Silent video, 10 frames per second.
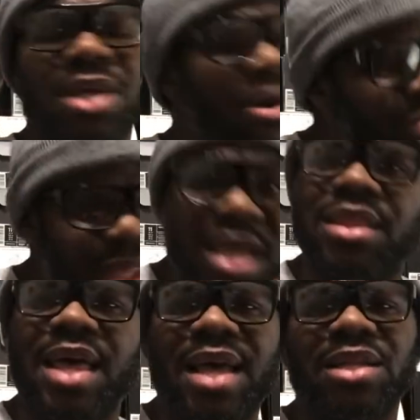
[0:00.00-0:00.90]
Don't
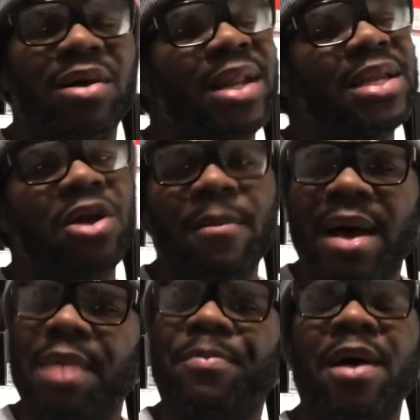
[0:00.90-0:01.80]
think that. Don't let
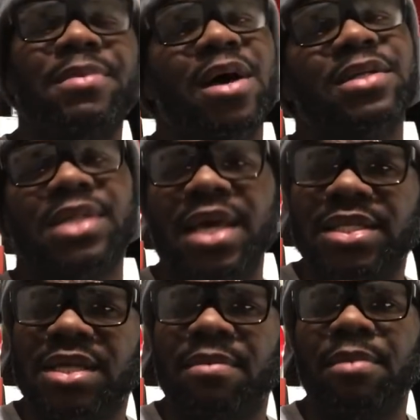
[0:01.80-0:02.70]
nobody pump y'all's
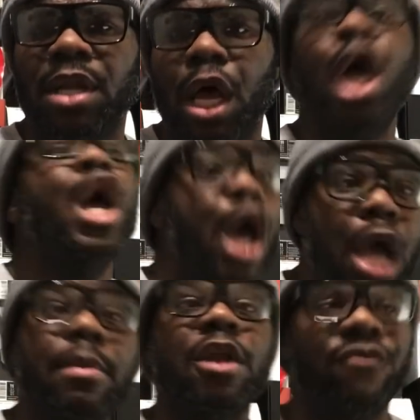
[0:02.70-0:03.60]
heads up and be like,
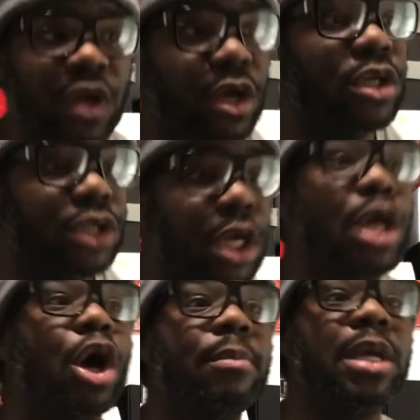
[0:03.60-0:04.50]
hey man, the Flint 13,
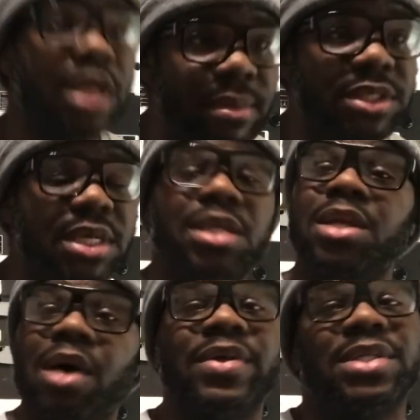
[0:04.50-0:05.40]
they're gonna be limited.
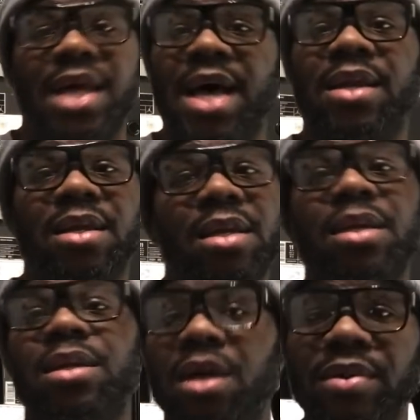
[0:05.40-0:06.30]
No, it's not.
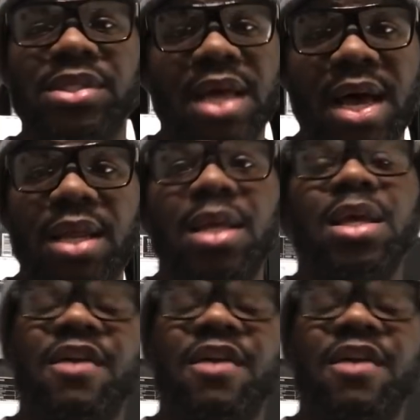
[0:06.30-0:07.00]
No, it's not.